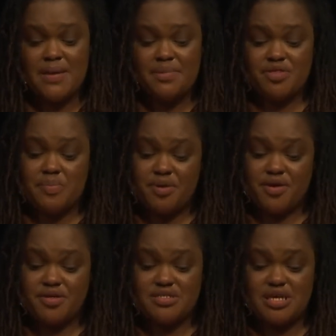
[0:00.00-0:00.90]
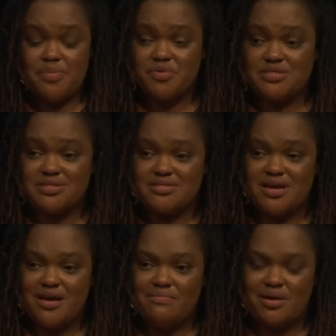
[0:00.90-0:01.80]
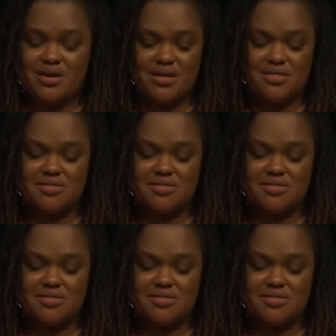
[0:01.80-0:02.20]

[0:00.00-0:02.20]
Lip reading: but the bigger step was to tap back into the